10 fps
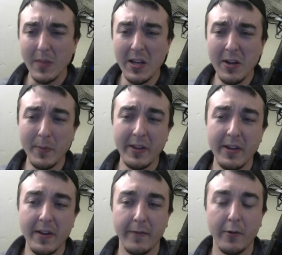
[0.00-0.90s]
It'll be
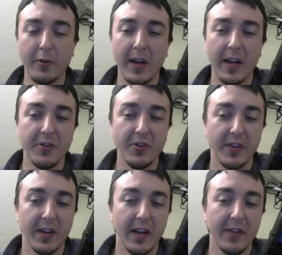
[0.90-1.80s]
the invoked engine
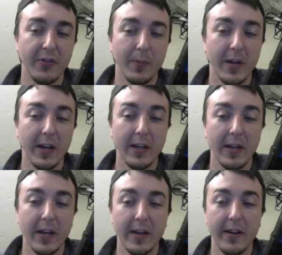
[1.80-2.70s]
that ends up getting
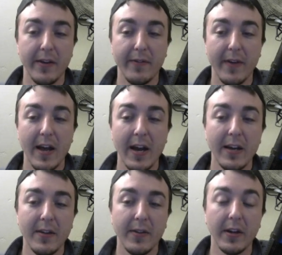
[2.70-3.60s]
hit, if
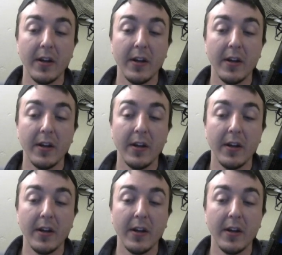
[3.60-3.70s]
anything.